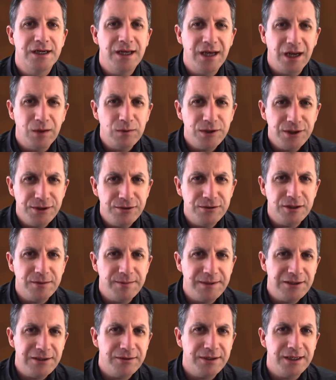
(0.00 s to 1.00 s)
and I will
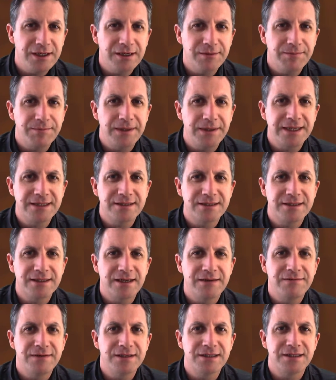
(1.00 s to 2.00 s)
usually be looking at
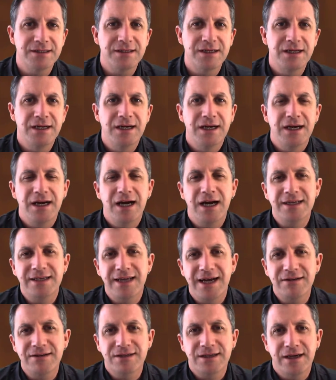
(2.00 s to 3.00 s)
places I visit as
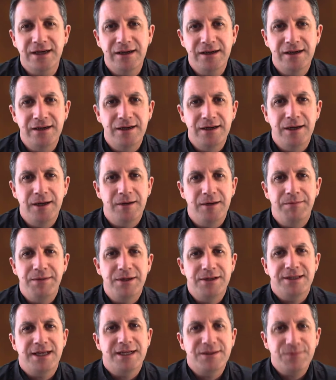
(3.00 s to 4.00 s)
an outsider,
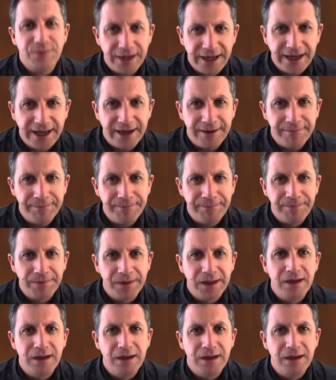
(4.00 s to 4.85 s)
because that's what I am.